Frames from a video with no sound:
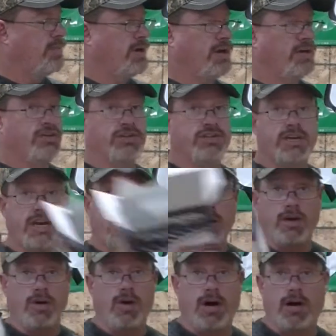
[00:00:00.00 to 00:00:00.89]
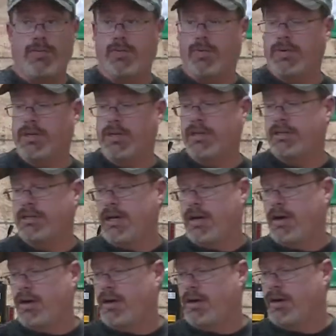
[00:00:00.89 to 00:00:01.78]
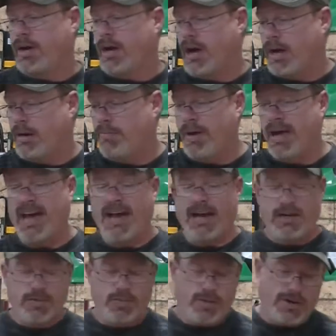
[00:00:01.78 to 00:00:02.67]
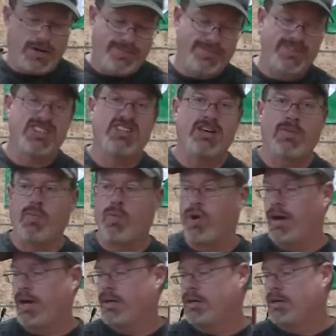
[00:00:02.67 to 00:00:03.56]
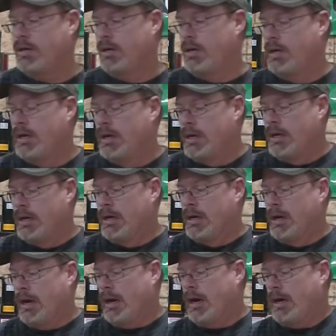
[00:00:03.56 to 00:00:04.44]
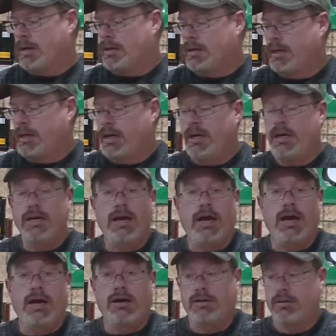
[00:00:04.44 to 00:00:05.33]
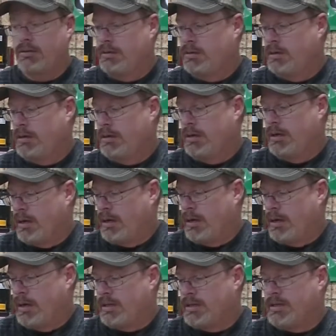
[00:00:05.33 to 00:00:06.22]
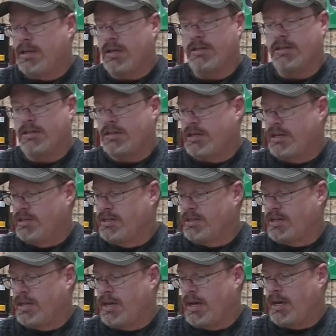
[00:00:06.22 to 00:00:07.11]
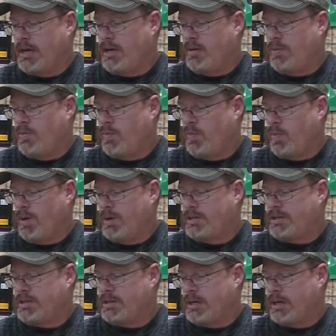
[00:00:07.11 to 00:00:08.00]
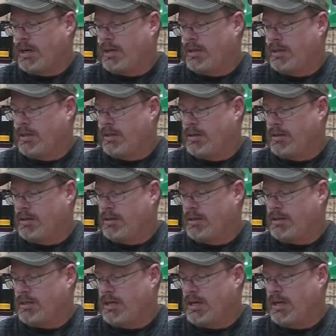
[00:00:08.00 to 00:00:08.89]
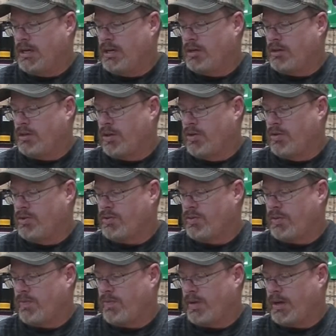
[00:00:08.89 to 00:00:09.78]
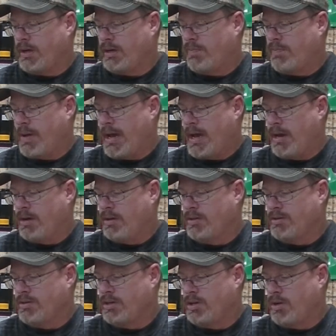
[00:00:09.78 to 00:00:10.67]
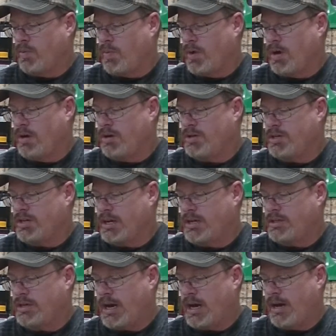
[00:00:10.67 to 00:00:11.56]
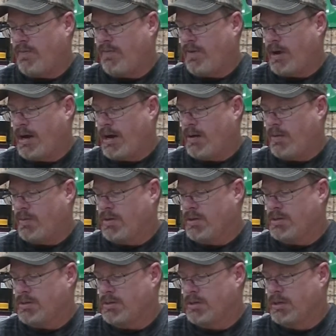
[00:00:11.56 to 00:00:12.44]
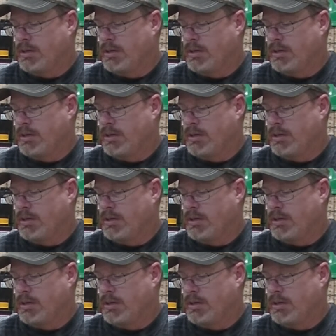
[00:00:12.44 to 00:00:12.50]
but I'll just kind of go off of what they say on here. Compact, well, somewhat. Clean, yeah. It says it's insulated. Once it's heated, close the reflected panels and your water stays hot for hours.